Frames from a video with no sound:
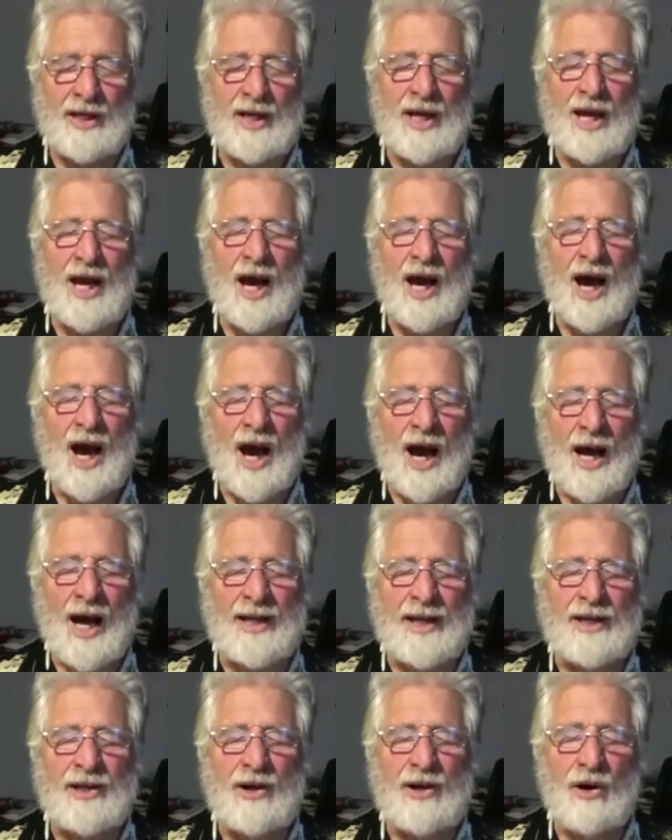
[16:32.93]
I
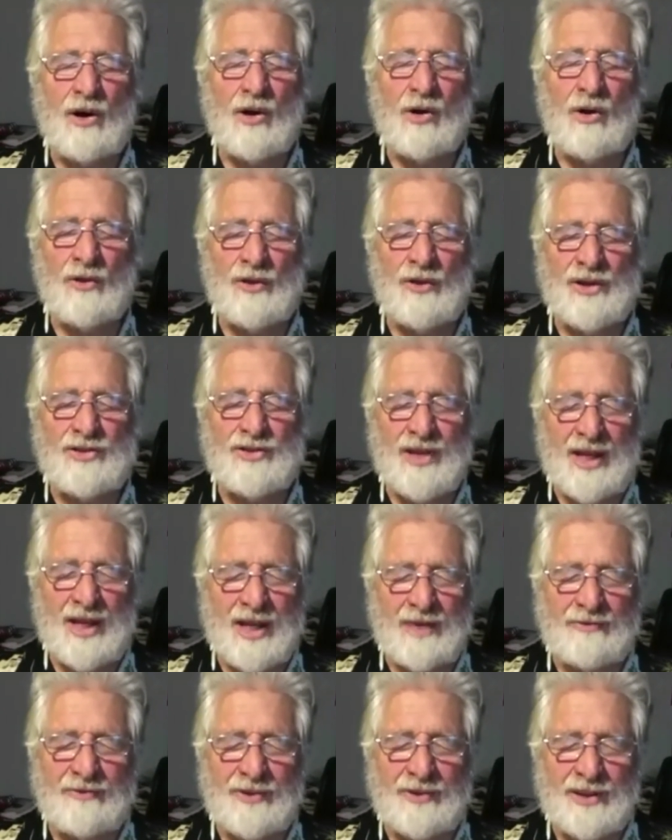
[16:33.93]
call this
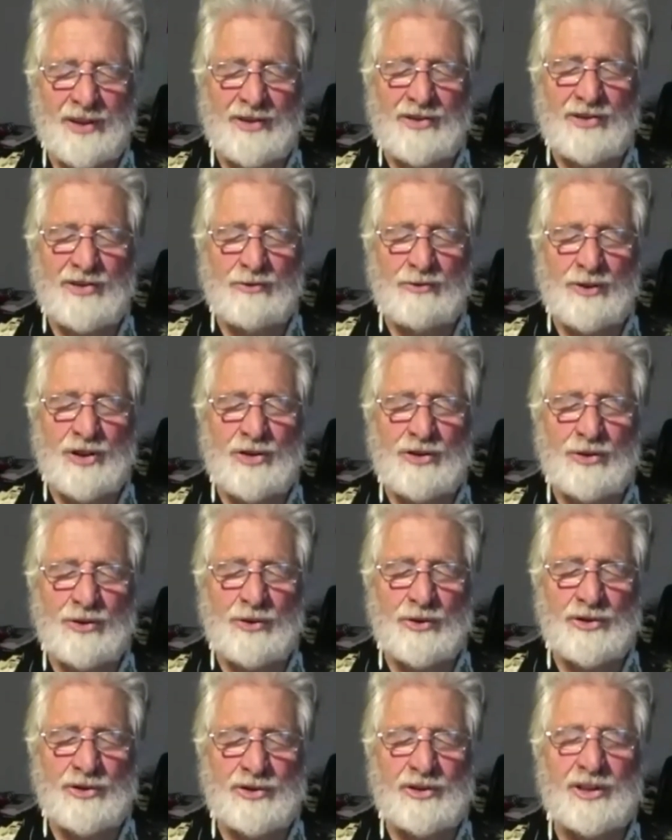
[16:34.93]
infinite
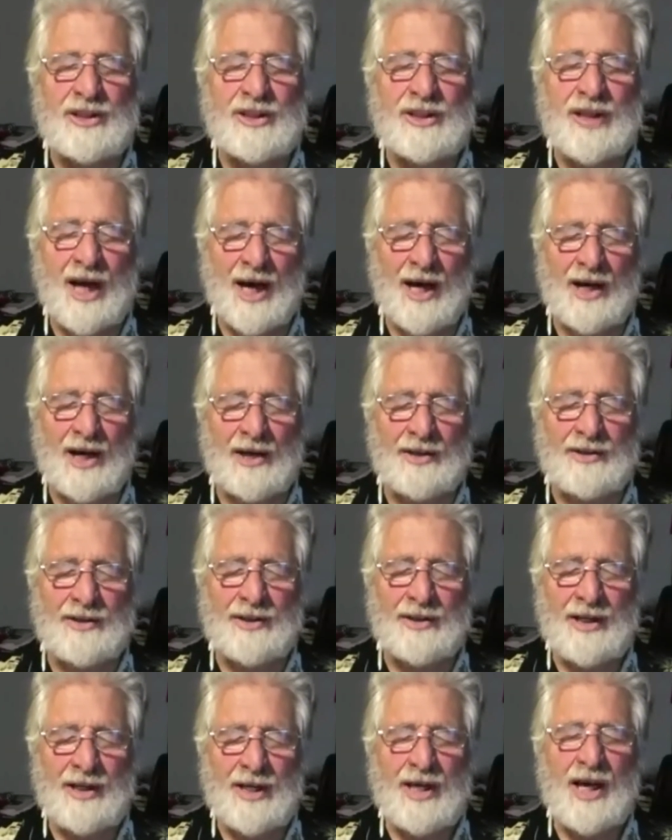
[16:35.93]
resource God.
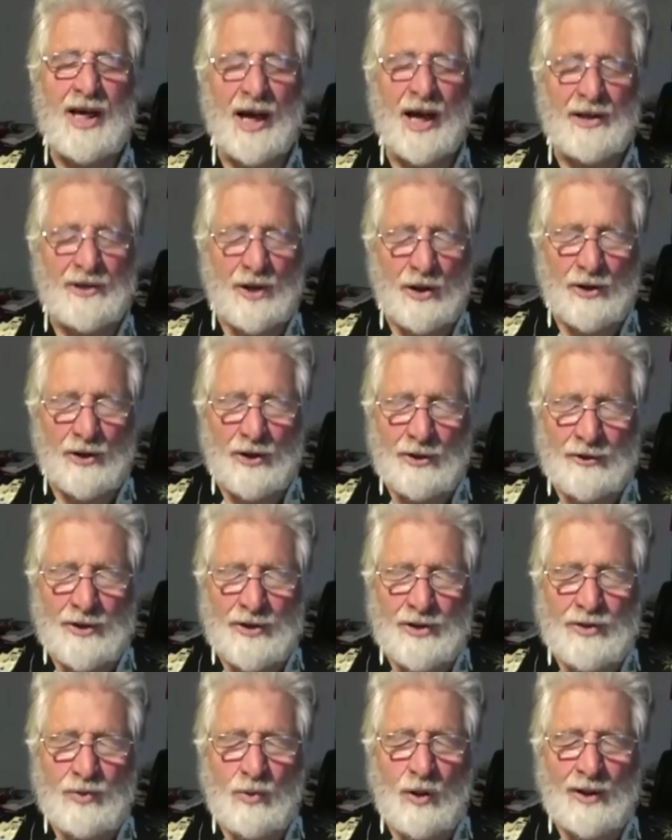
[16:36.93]
I know there is
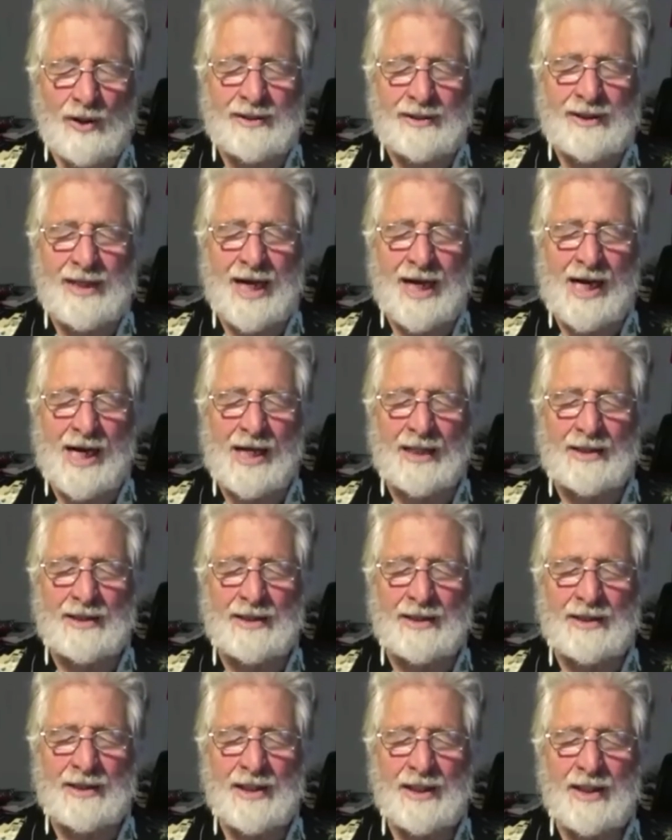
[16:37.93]
one God.
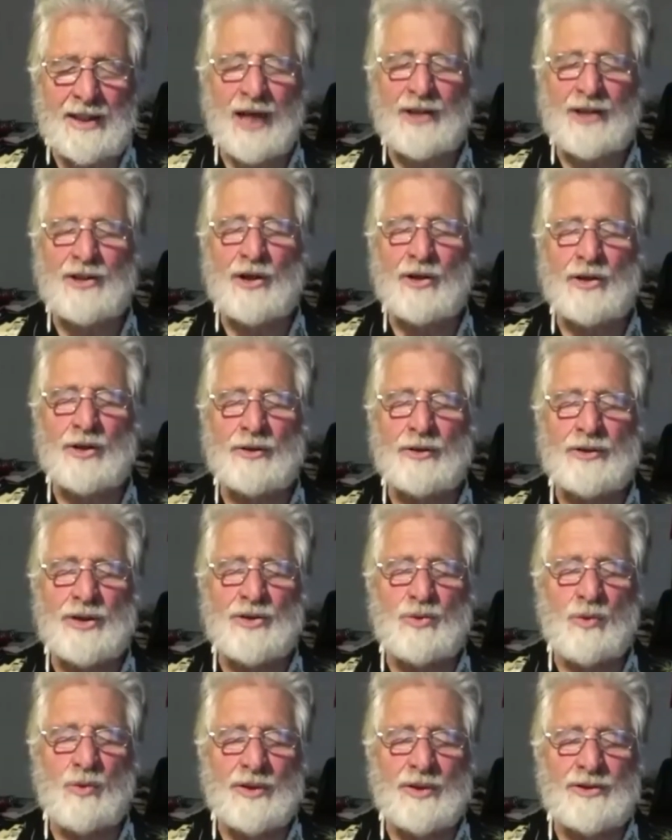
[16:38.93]
I know there is
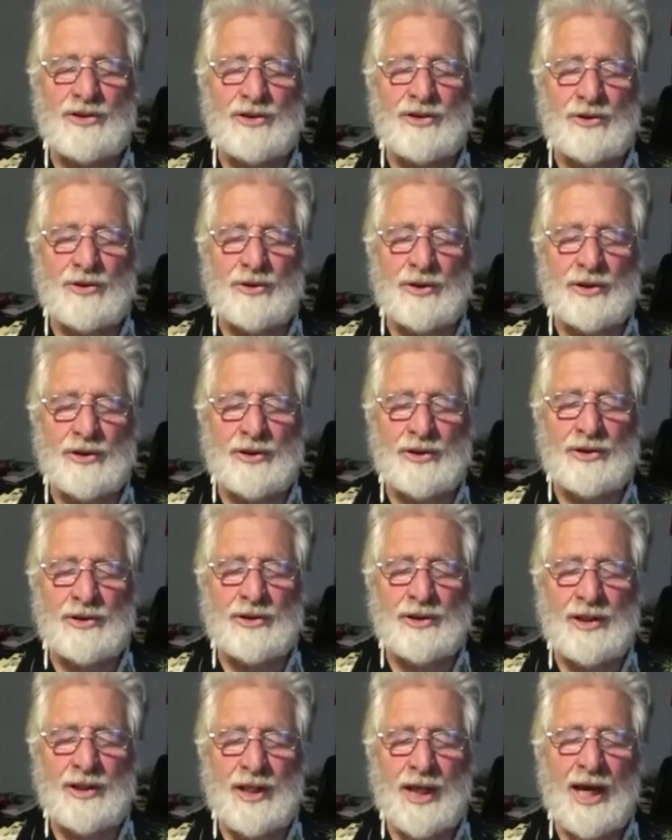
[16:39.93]
one source.
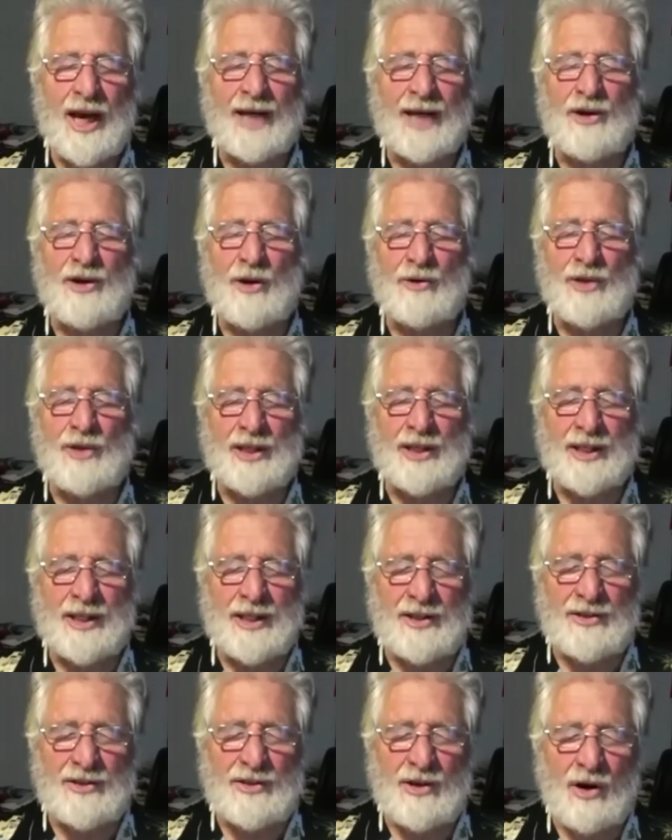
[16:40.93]
I know that it is
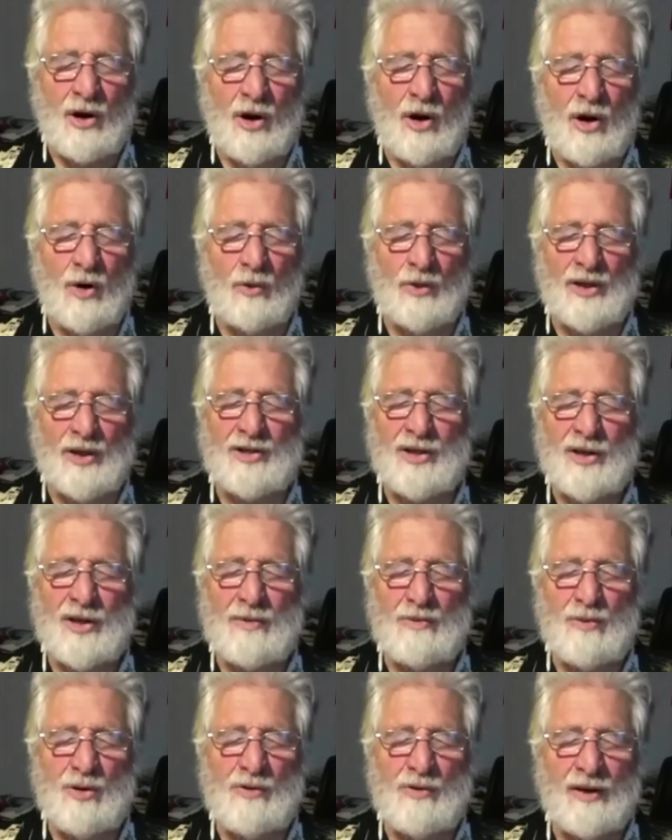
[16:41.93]
always
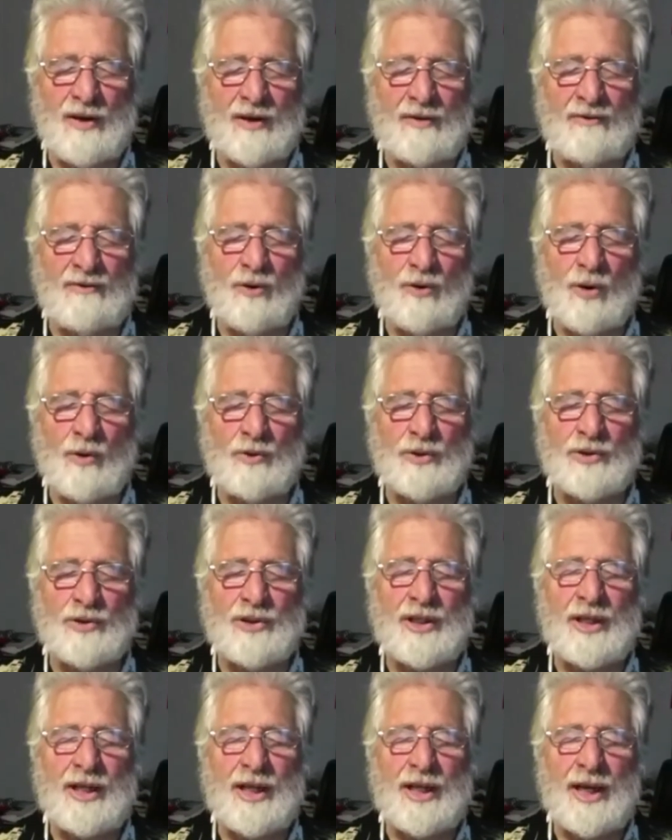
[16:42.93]
moving forward
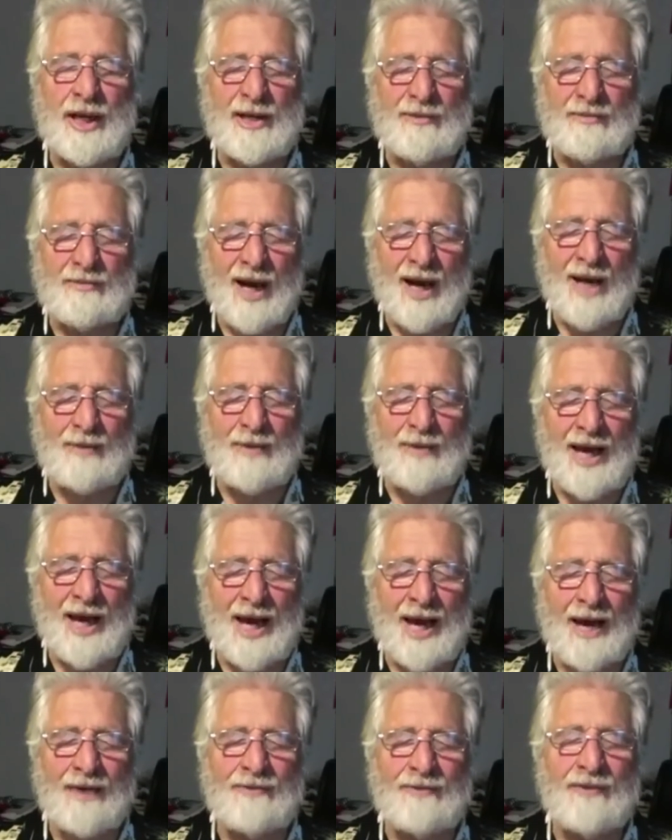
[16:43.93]
in my
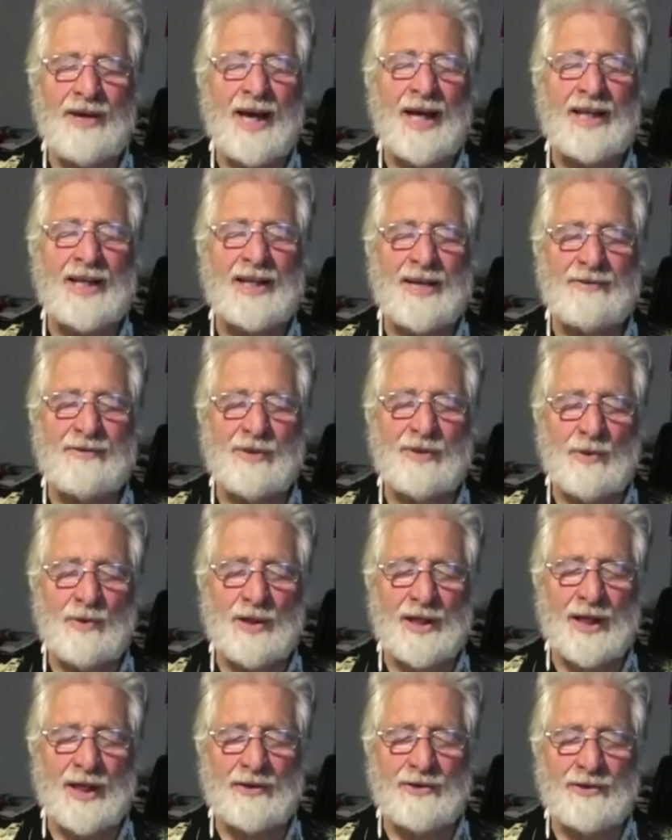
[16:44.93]
behalf and in everyone
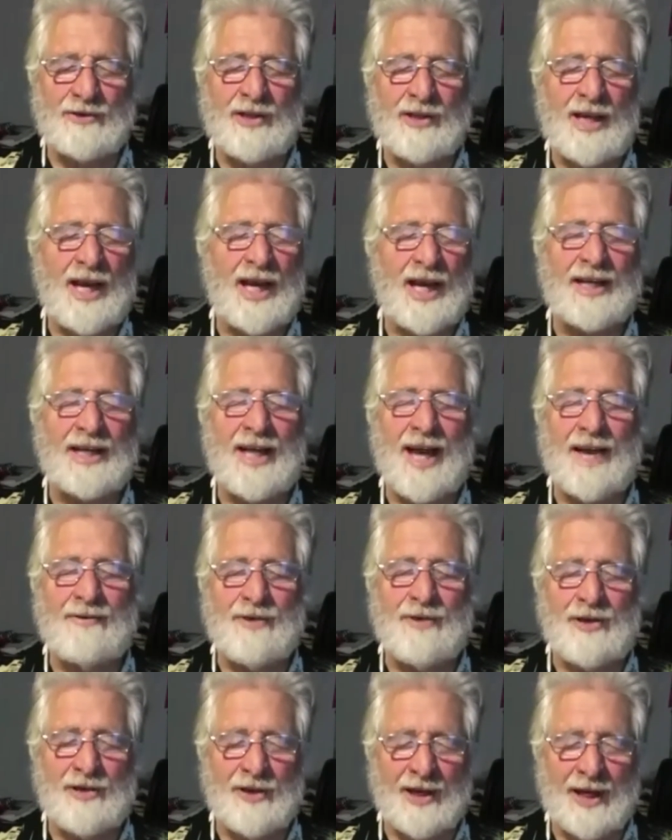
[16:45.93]
else and in
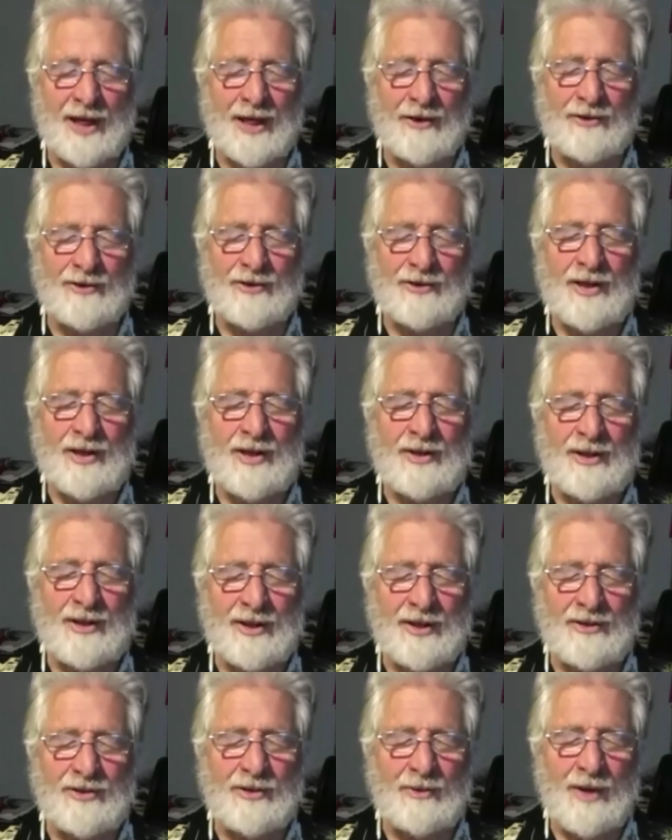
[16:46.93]
everything else that is
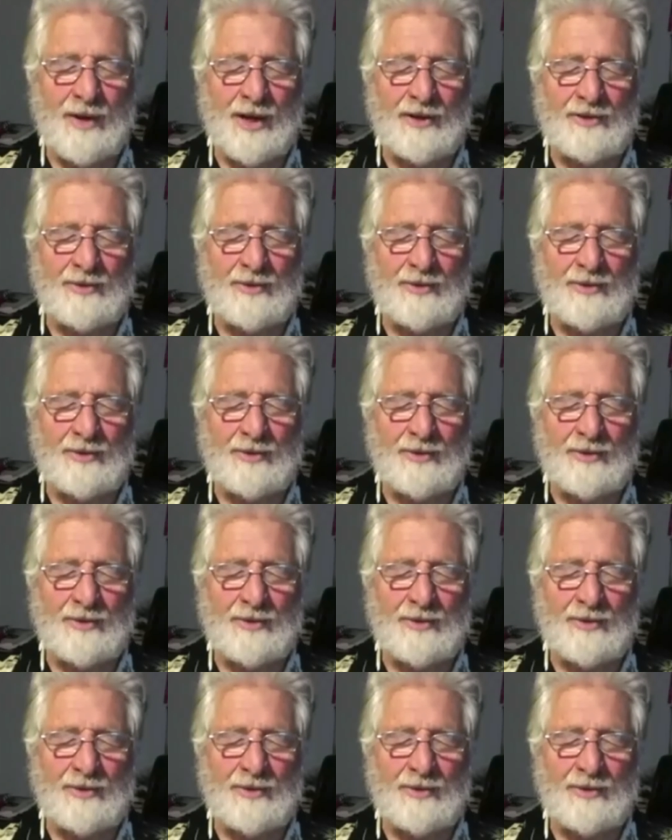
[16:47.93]
around me.